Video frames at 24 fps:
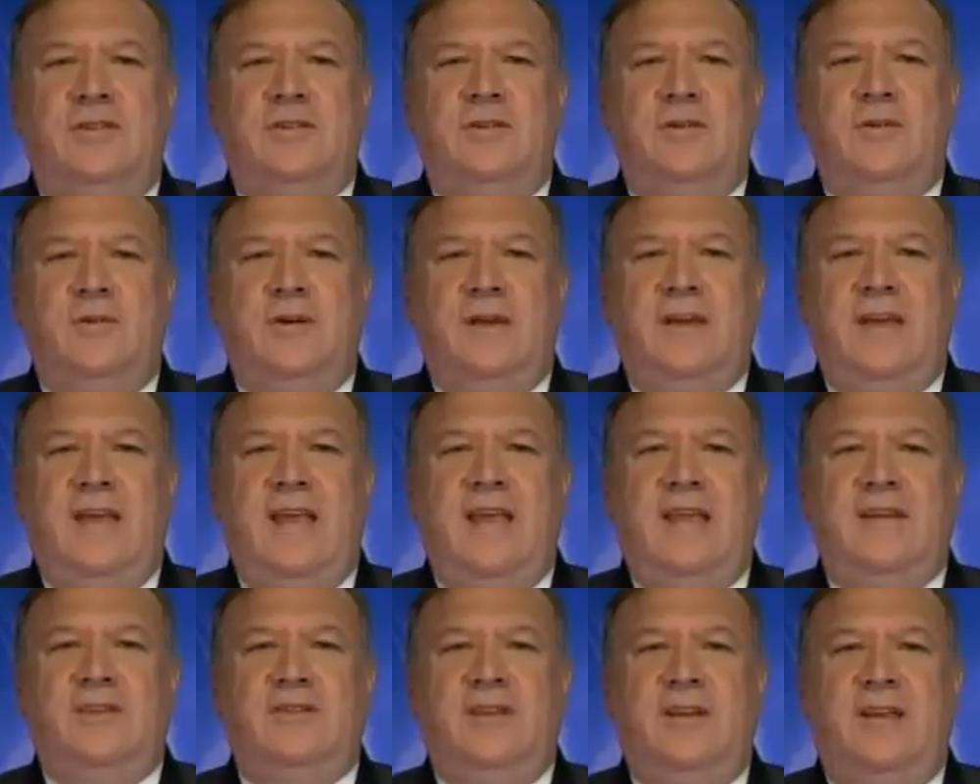to
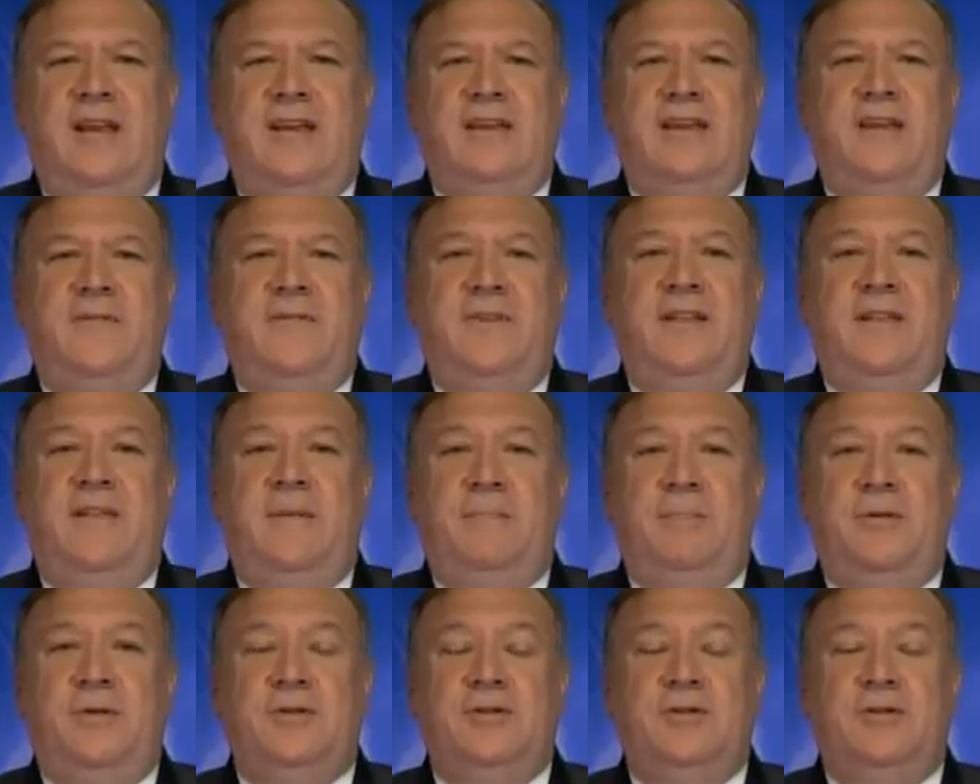engage in activity
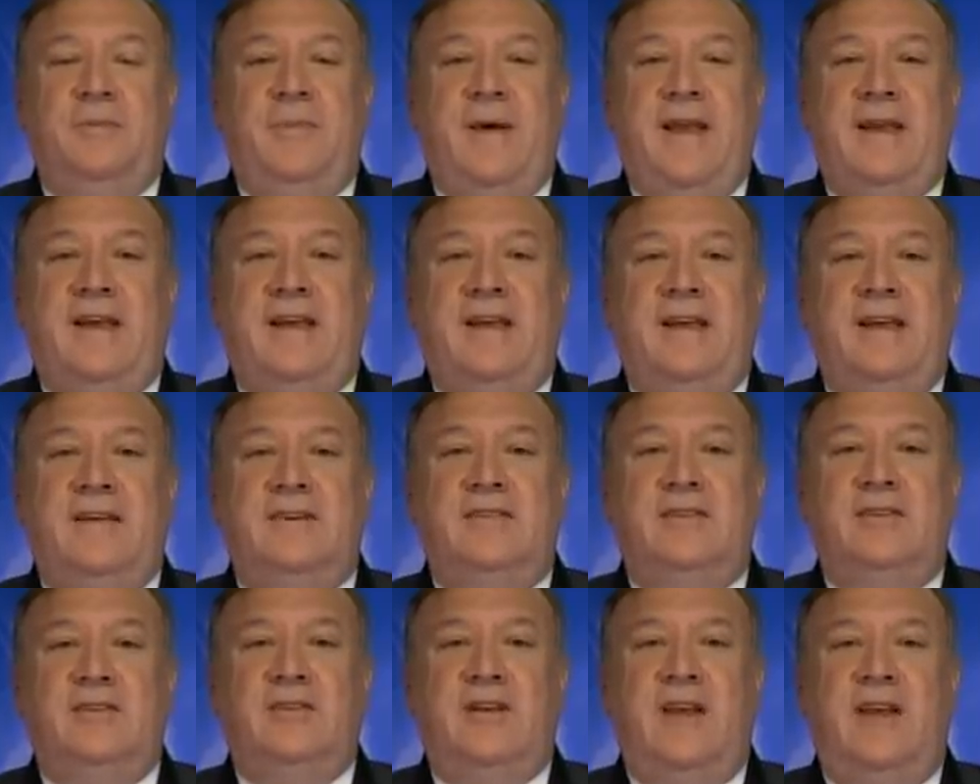that pushes back
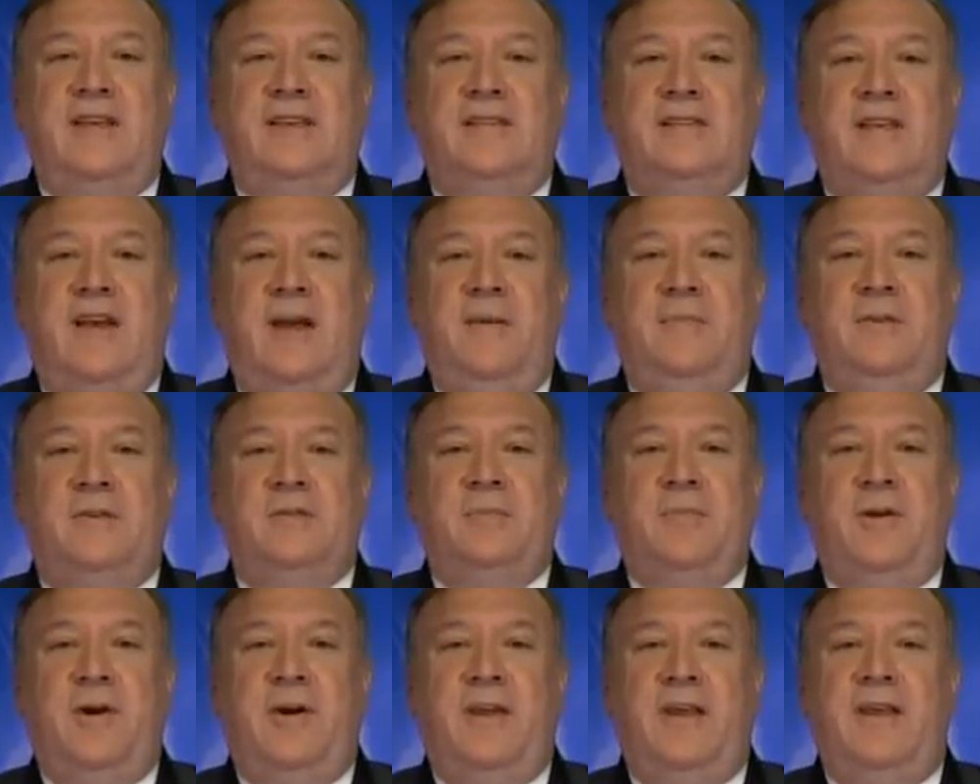against the Chinese
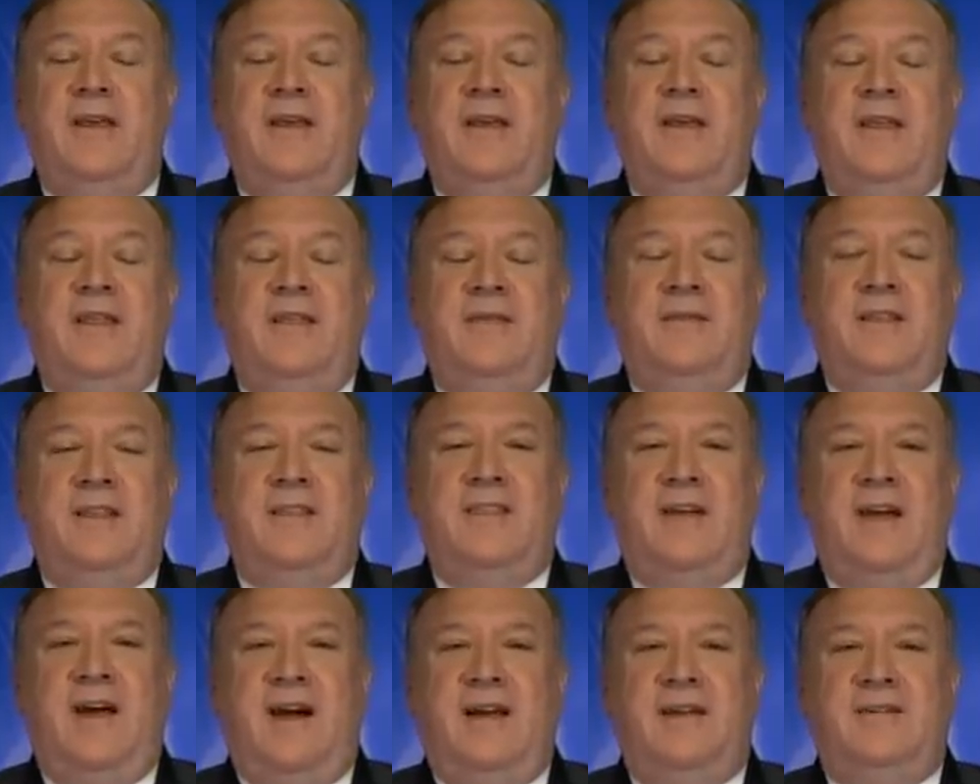Communist Party
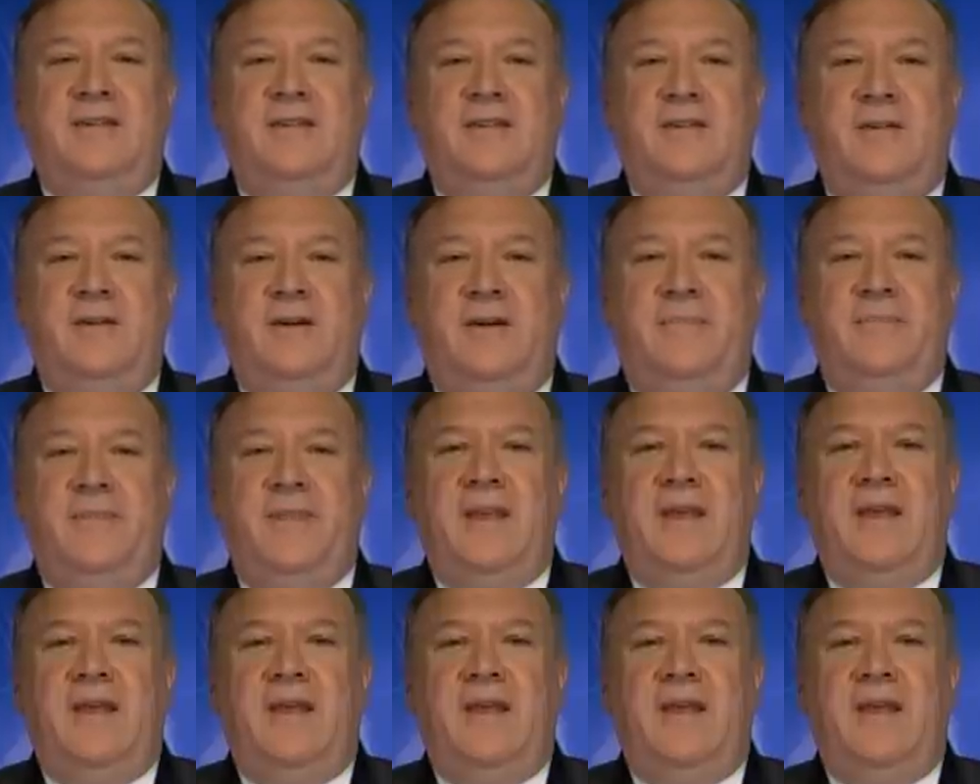that they ought to do it.